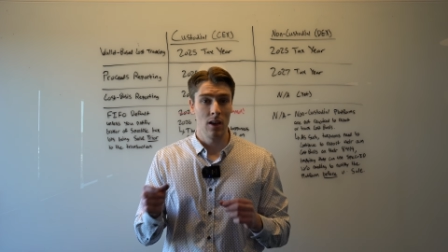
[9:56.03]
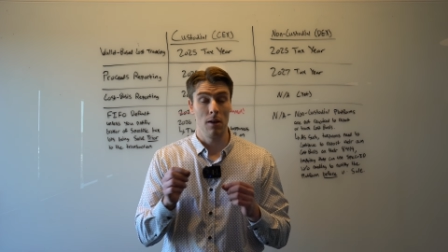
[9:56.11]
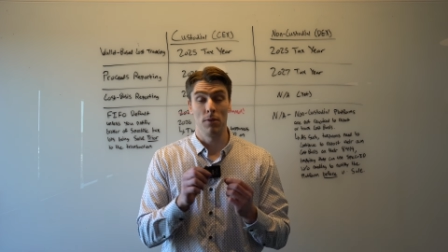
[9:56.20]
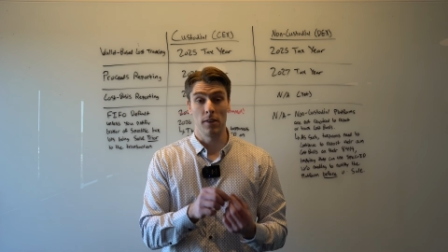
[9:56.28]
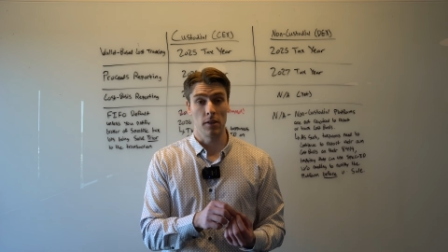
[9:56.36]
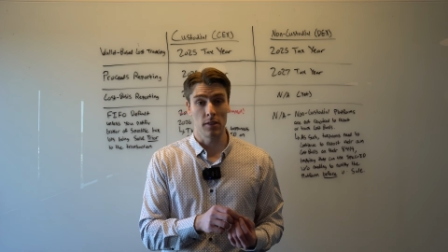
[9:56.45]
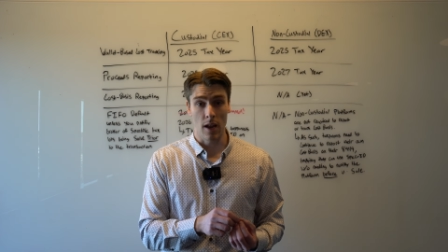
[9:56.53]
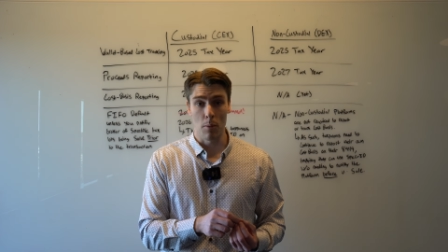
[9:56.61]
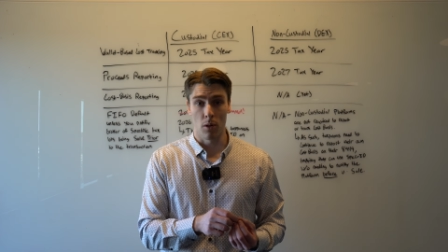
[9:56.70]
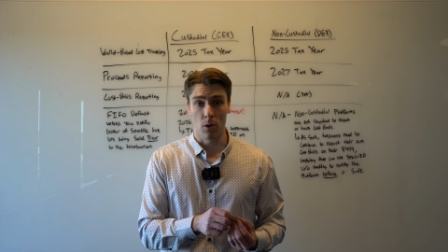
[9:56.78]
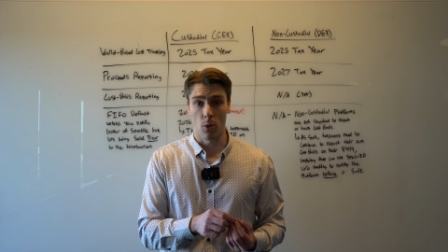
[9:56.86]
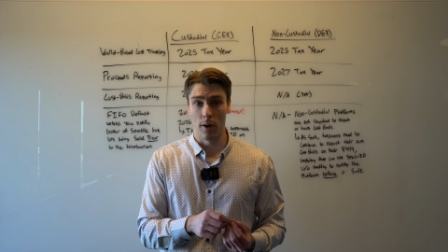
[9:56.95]
If it's a
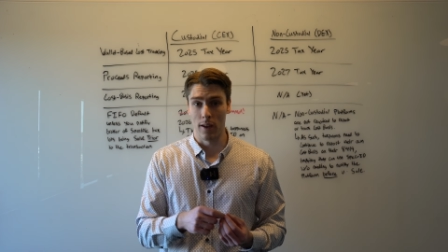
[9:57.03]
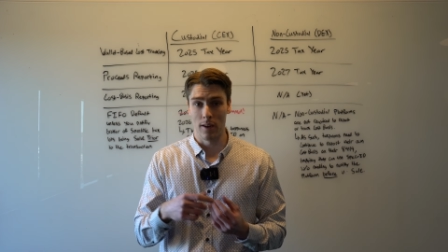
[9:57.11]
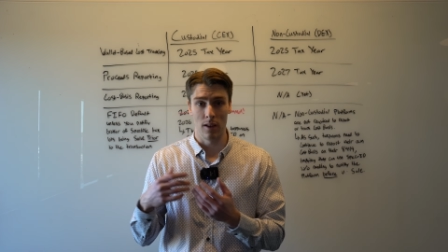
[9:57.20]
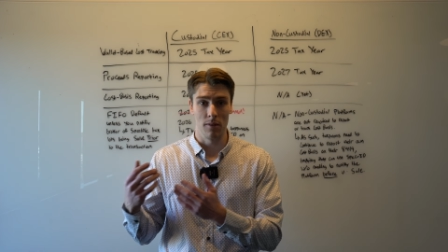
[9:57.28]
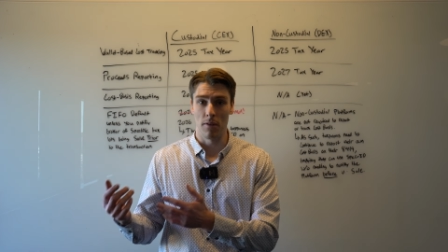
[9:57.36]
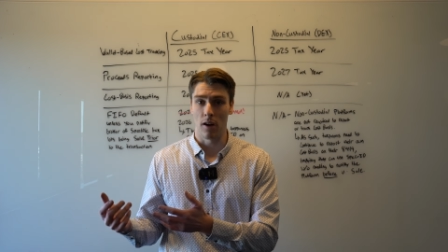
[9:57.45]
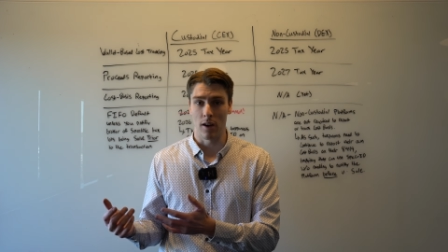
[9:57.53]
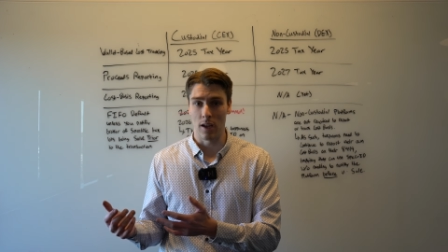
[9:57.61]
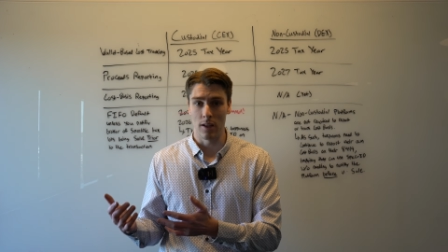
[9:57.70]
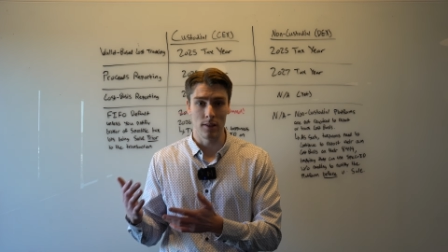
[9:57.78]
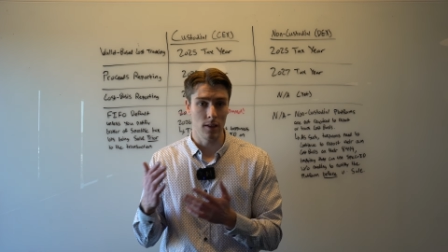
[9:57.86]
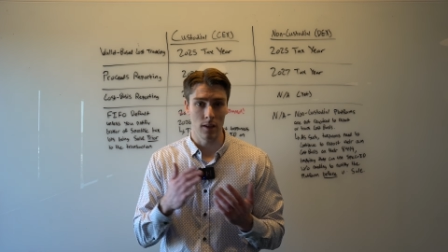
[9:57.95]
stable coin, it's very
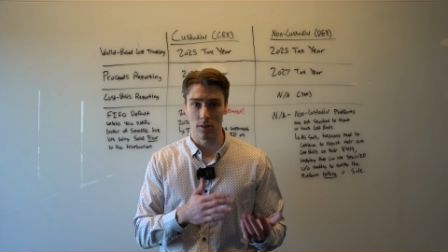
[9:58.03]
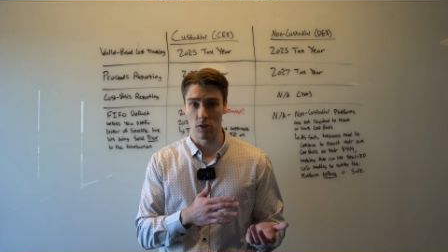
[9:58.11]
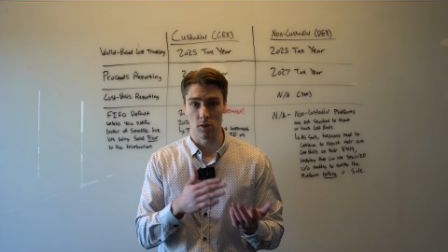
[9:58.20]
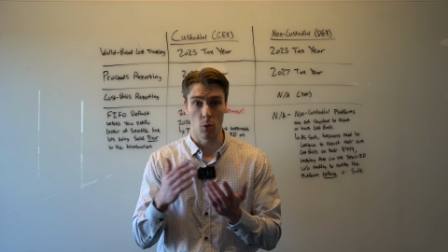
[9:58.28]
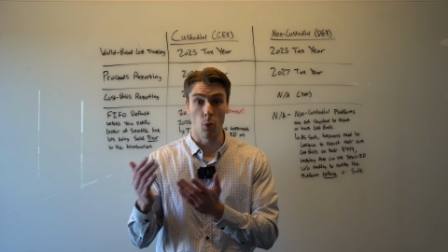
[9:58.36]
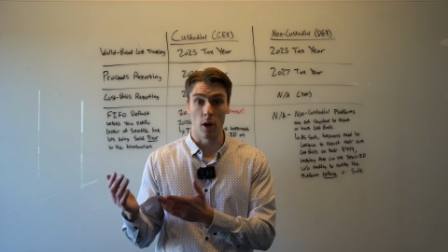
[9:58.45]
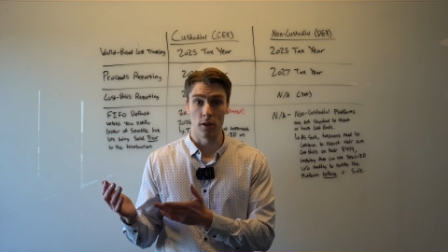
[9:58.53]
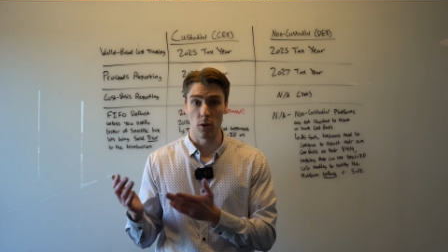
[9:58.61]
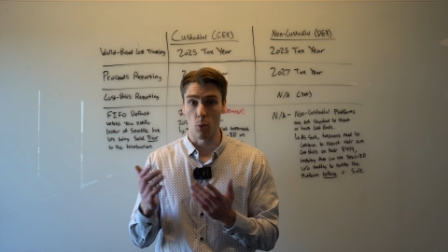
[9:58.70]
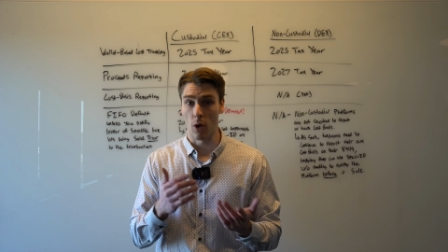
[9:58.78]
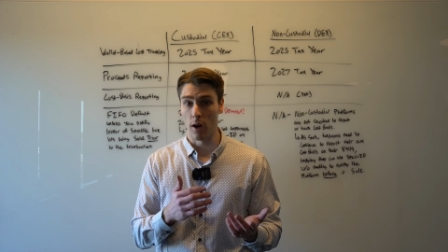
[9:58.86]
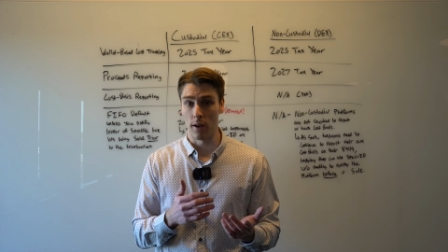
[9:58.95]
easy. It's just a
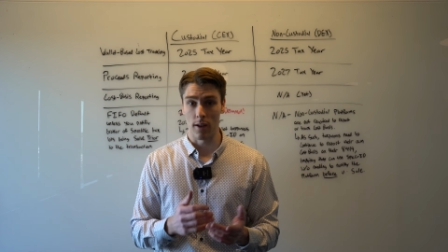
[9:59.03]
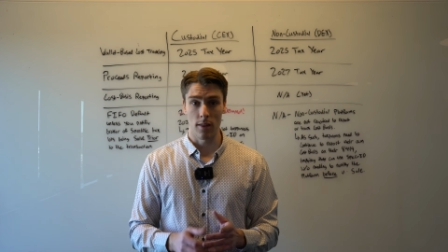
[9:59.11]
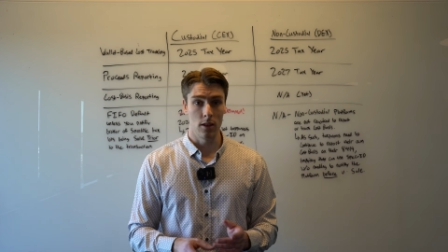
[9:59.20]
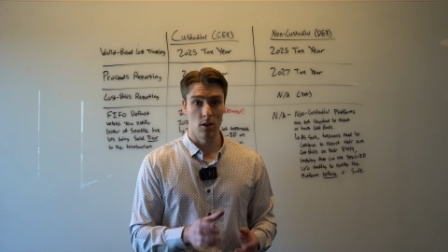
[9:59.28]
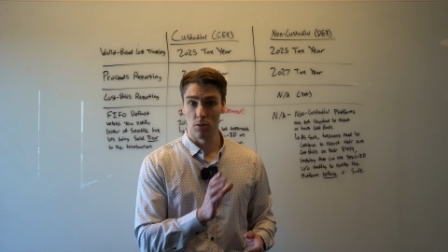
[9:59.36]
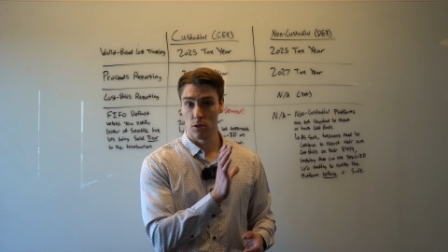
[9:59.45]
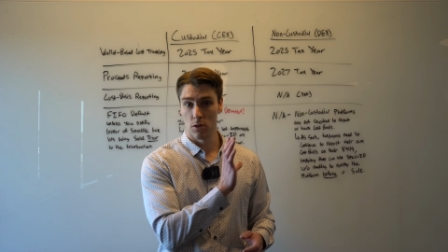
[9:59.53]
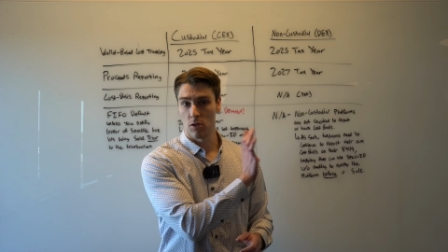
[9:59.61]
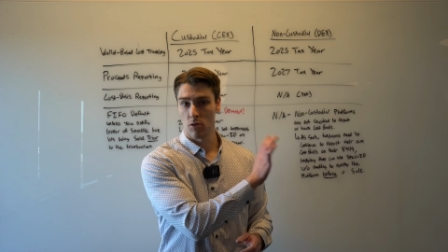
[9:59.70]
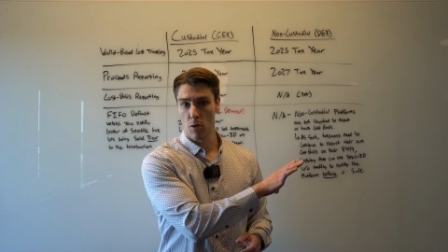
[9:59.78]
one-to-one, and then you do your